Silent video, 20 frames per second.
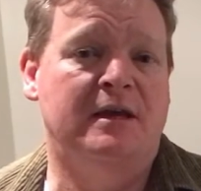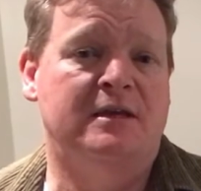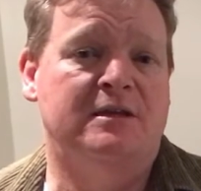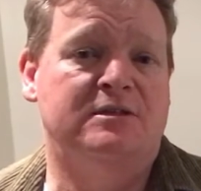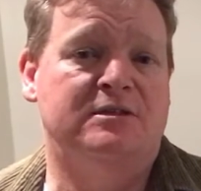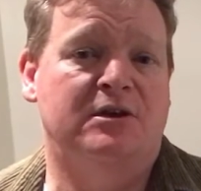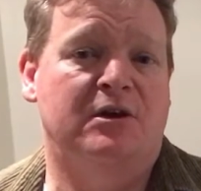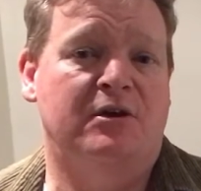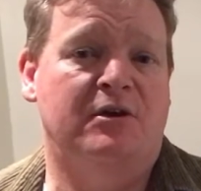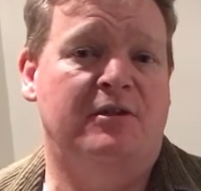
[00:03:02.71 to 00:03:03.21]

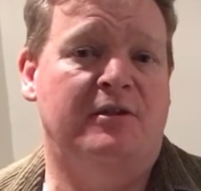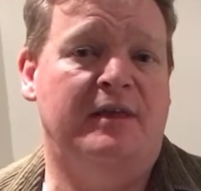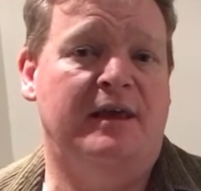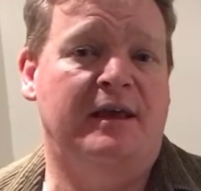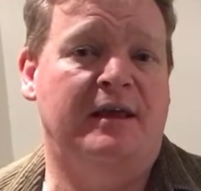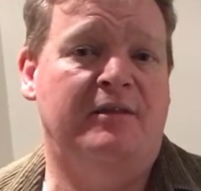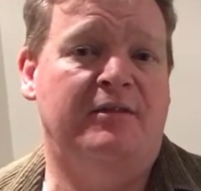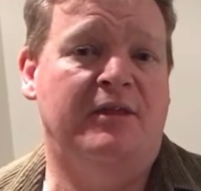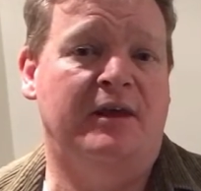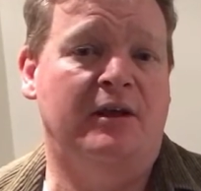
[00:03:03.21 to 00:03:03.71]
So
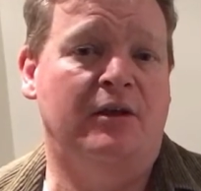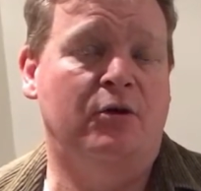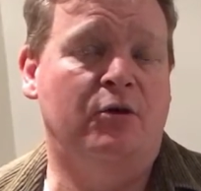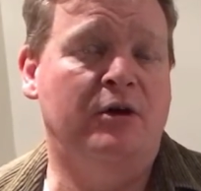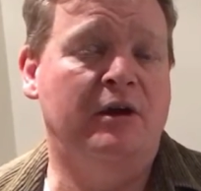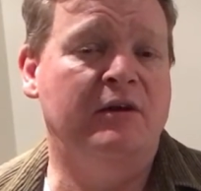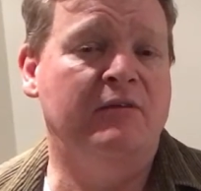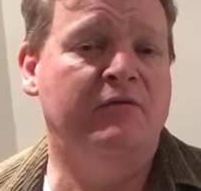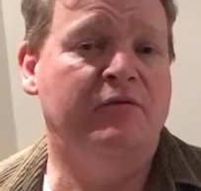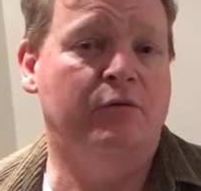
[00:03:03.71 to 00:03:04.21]
they're, they're
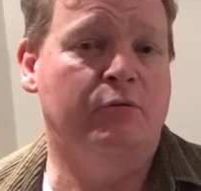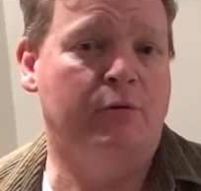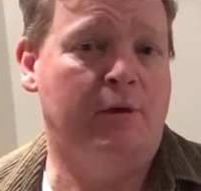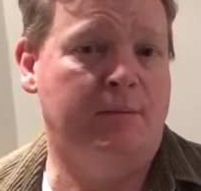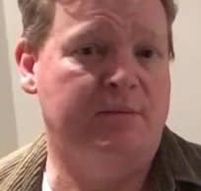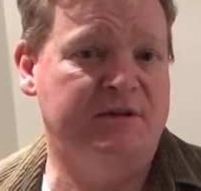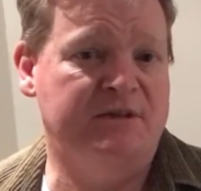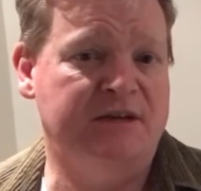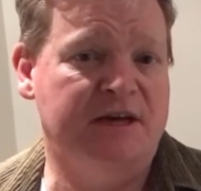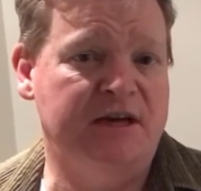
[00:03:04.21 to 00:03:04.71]
looking for
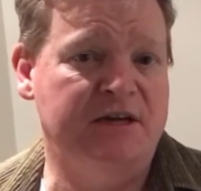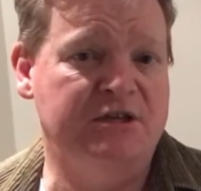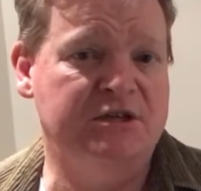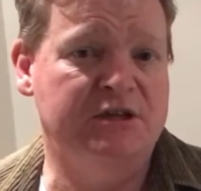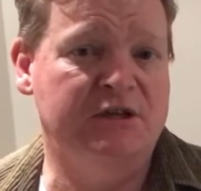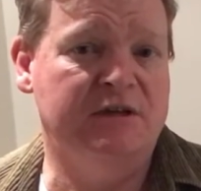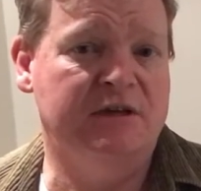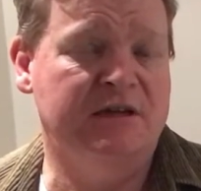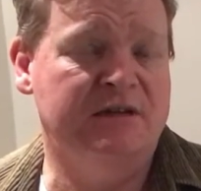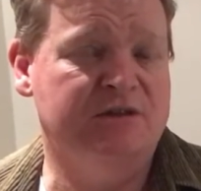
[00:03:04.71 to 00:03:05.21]

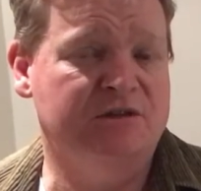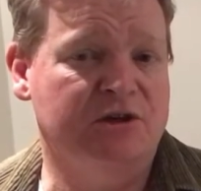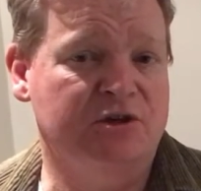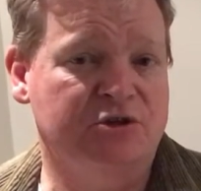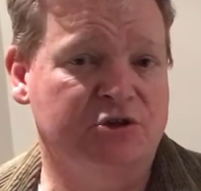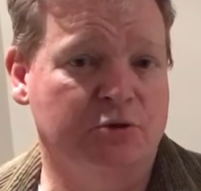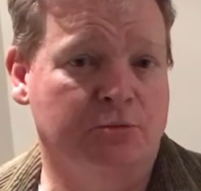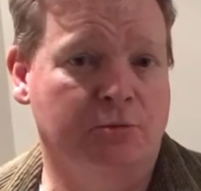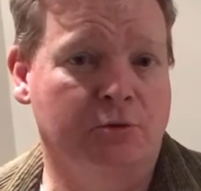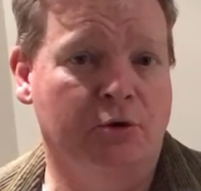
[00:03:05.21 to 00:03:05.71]
reputation and
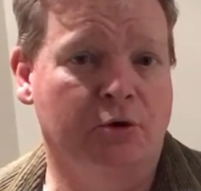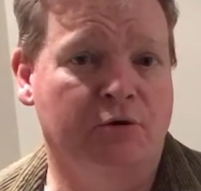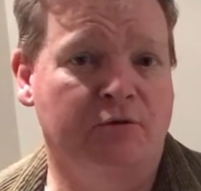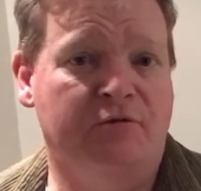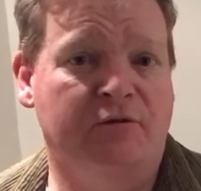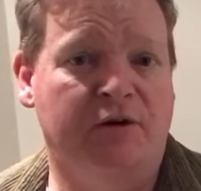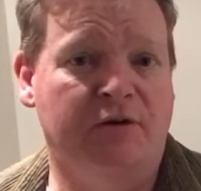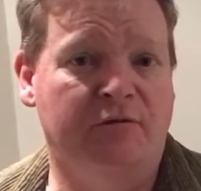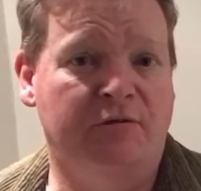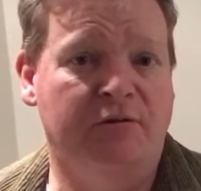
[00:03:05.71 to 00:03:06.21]
social
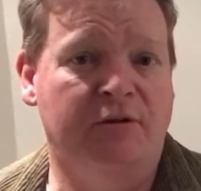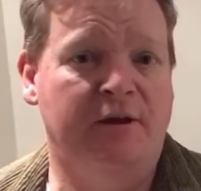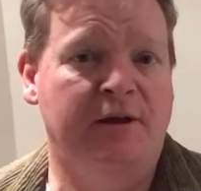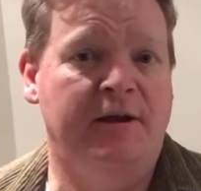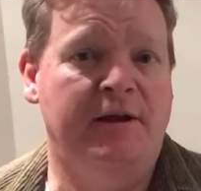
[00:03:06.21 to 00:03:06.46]
proof of